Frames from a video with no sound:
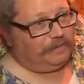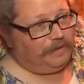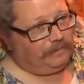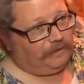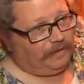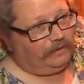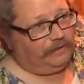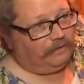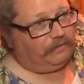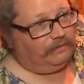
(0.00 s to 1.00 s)
people out
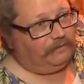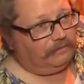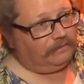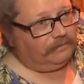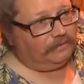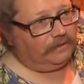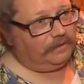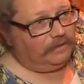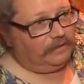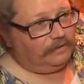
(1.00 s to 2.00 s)
here,
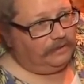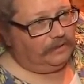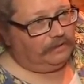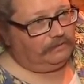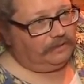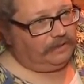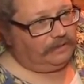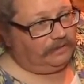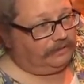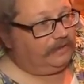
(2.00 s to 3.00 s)
you know, and
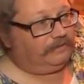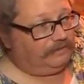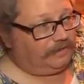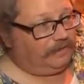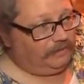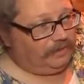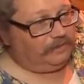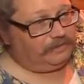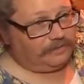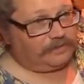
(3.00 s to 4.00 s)
I think, okay, we need
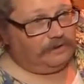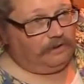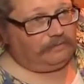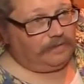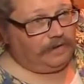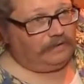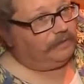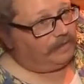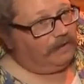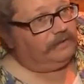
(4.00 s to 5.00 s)
to just calm down,
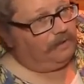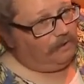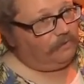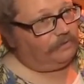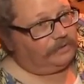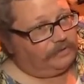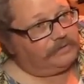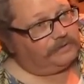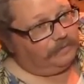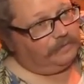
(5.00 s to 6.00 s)
but I know that there's
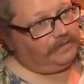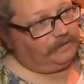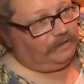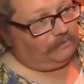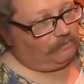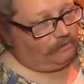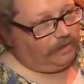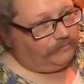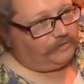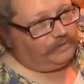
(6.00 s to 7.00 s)
going to be a
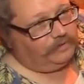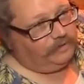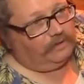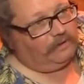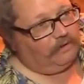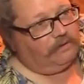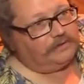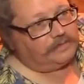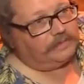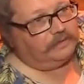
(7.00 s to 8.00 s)
rift that
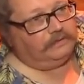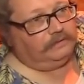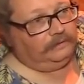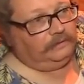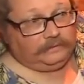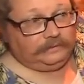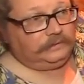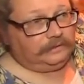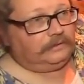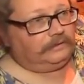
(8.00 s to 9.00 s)
occurs,
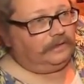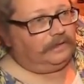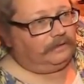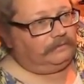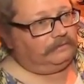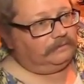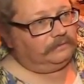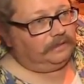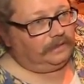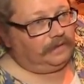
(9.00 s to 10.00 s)
you know,
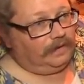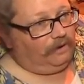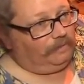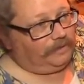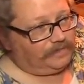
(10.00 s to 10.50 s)
and I hope it